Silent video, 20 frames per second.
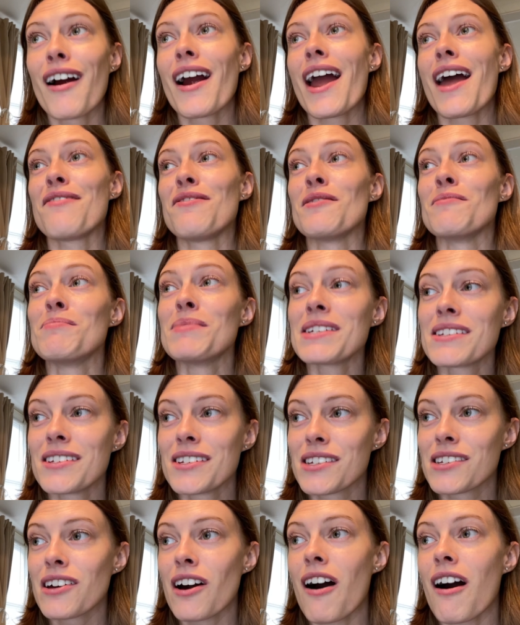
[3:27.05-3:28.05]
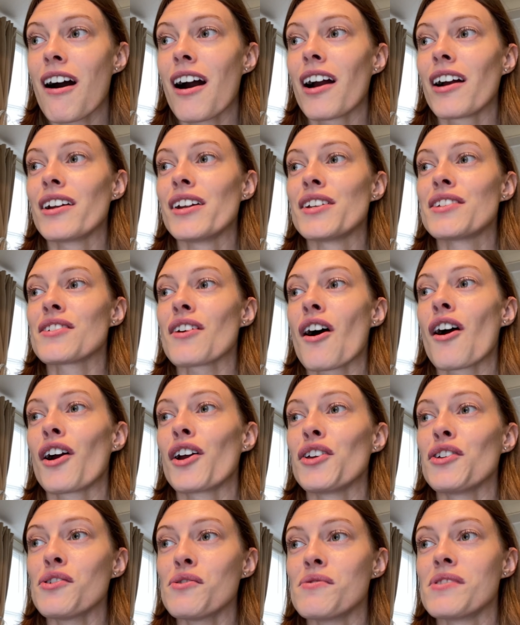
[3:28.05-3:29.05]
and the business cards are
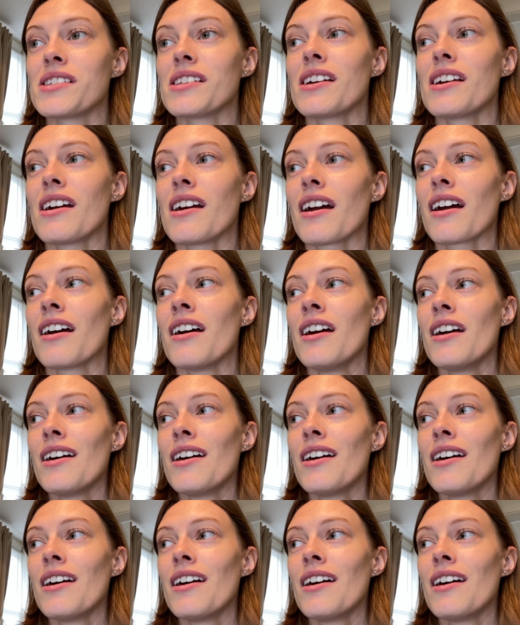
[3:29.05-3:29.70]
using